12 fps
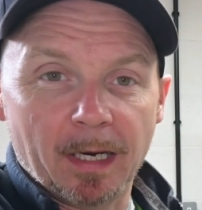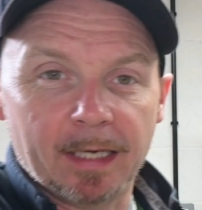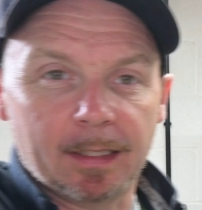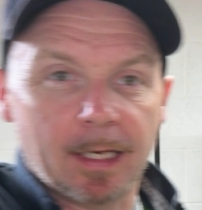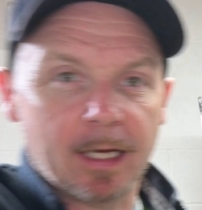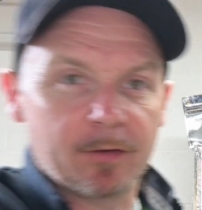
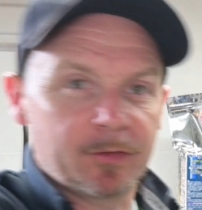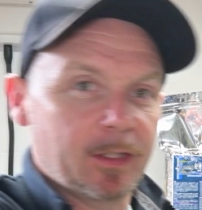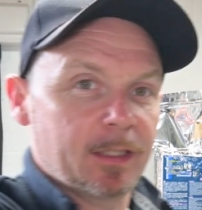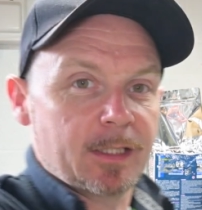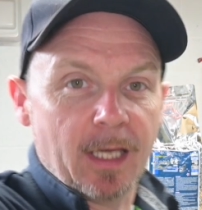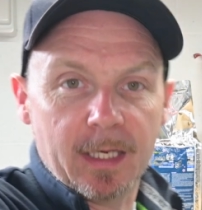bag left.
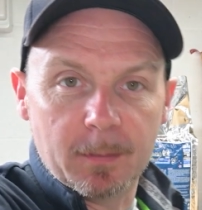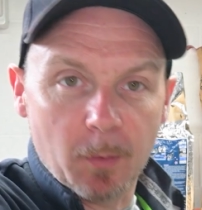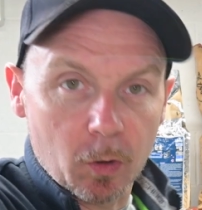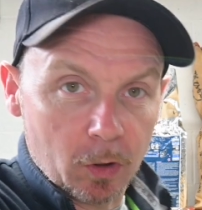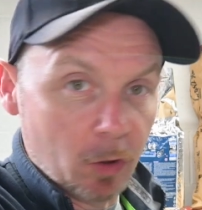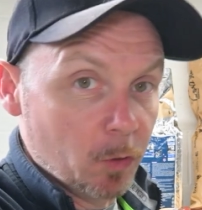He said he
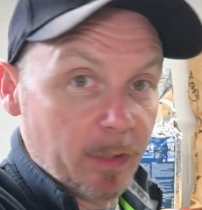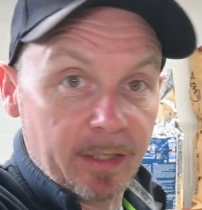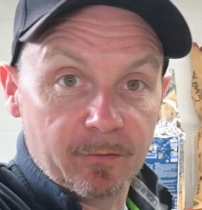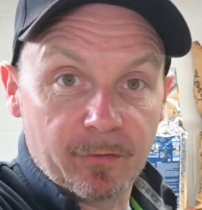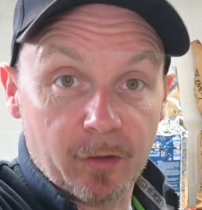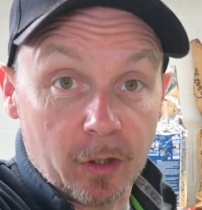bought a load
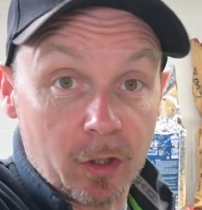in for a